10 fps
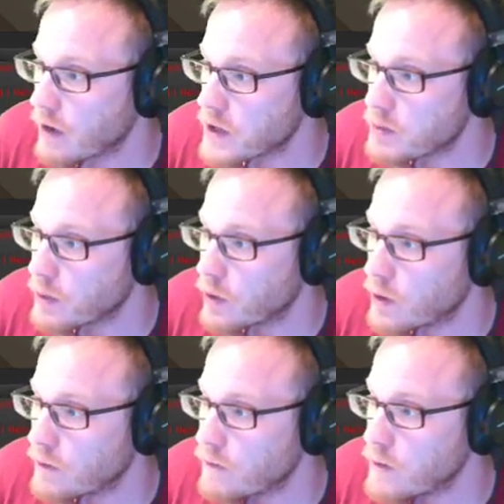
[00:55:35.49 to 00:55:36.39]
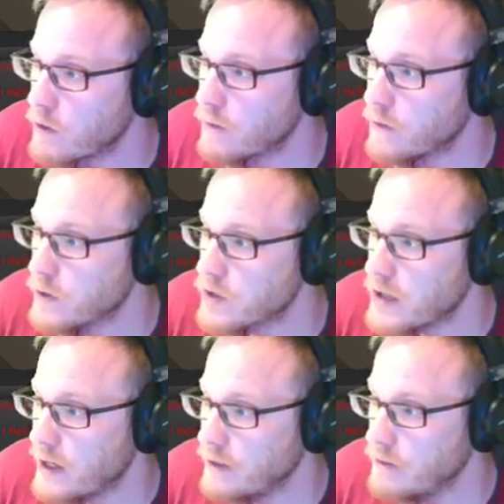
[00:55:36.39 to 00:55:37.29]
Explorer and view the full
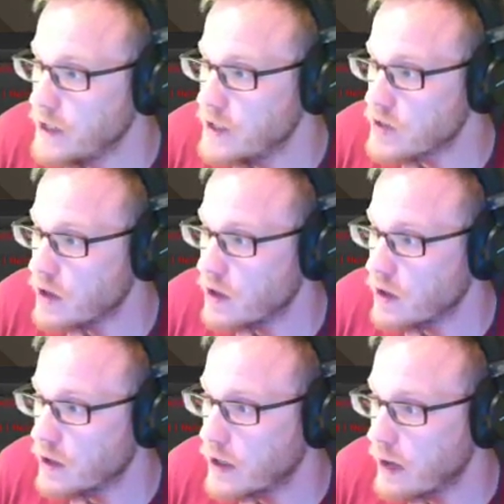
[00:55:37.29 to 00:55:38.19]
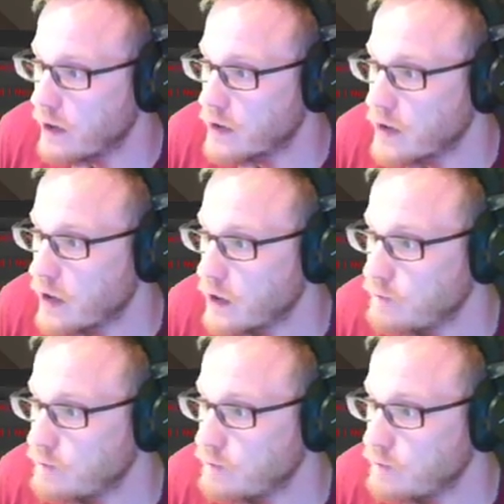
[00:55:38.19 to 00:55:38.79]
state, here's our character.